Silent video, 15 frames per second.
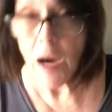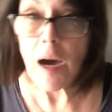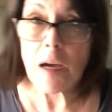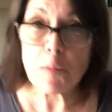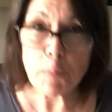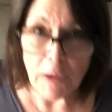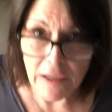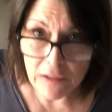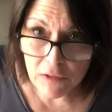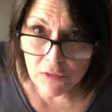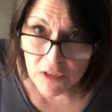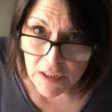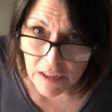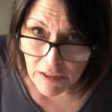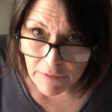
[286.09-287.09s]
on
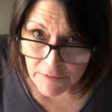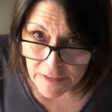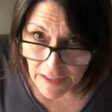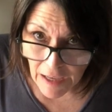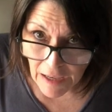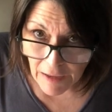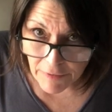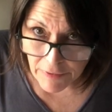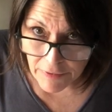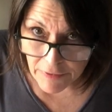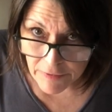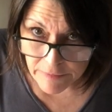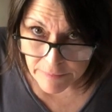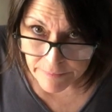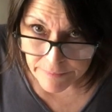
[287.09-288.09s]
penalty of death.
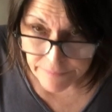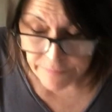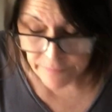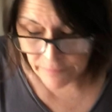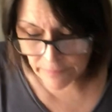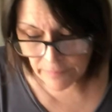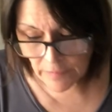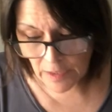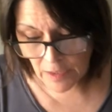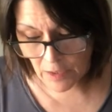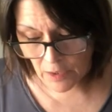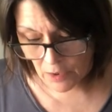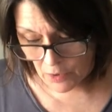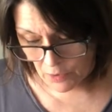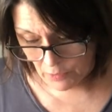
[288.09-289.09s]

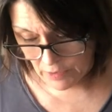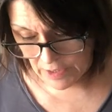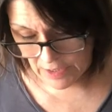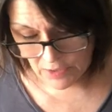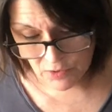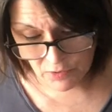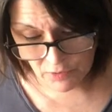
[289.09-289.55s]
Okay, so